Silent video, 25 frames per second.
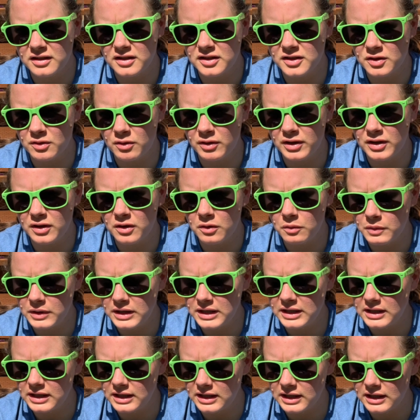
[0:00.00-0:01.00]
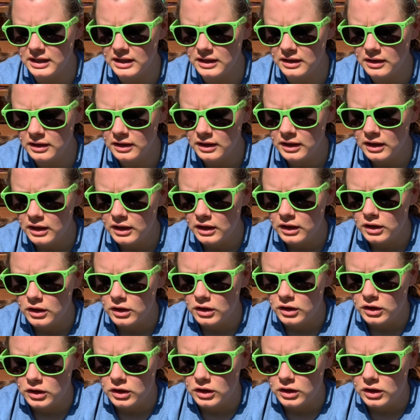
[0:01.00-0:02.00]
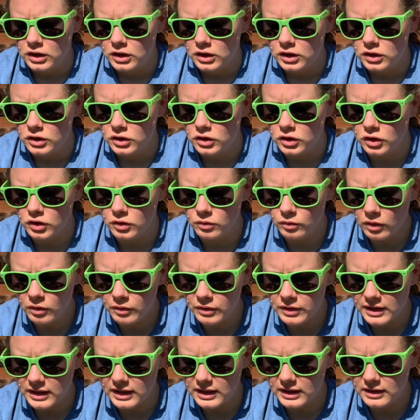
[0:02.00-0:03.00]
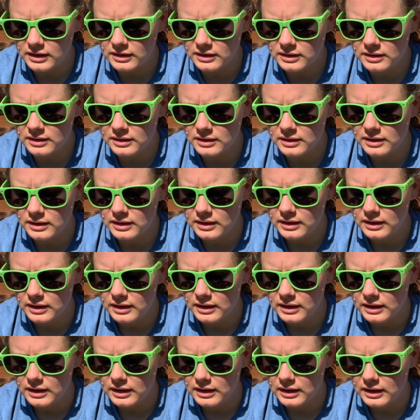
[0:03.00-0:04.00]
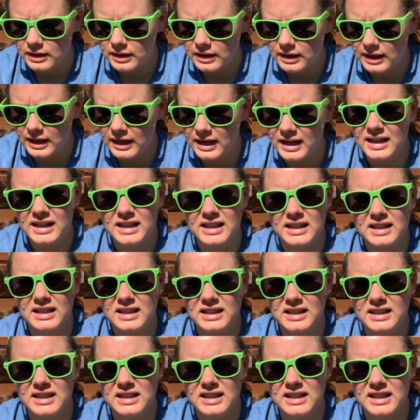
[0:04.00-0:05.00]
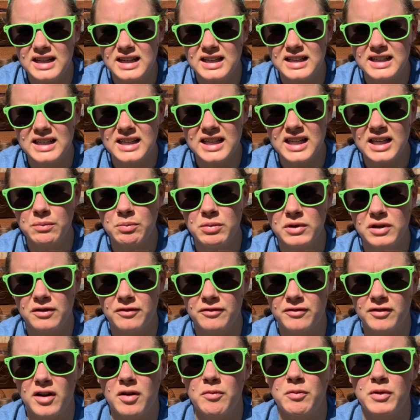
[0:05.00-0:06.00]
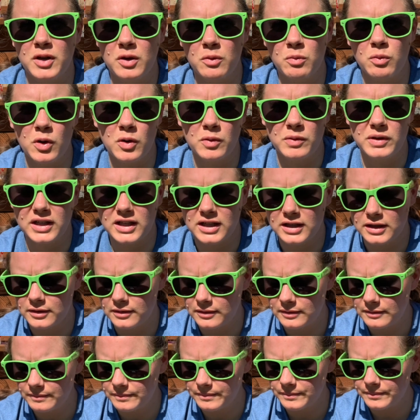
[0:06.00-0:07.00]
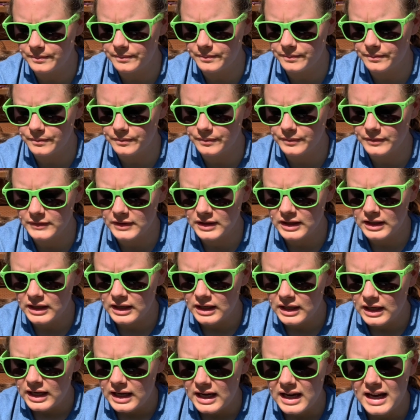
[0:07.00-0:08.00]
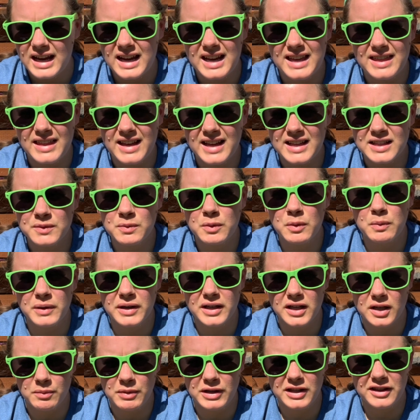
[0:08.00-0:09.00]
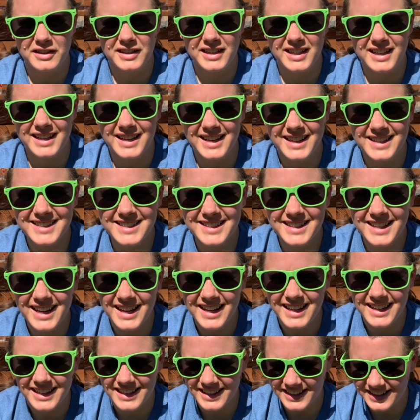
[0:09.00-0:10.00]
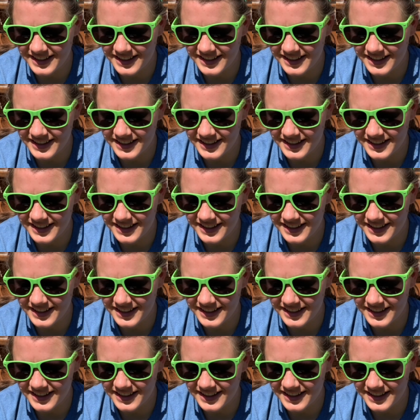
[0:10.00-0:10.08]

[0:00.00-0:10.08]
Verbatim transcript: the soil we need to grow things and, and keep it from eroding? And that's what we're going to be looking at today.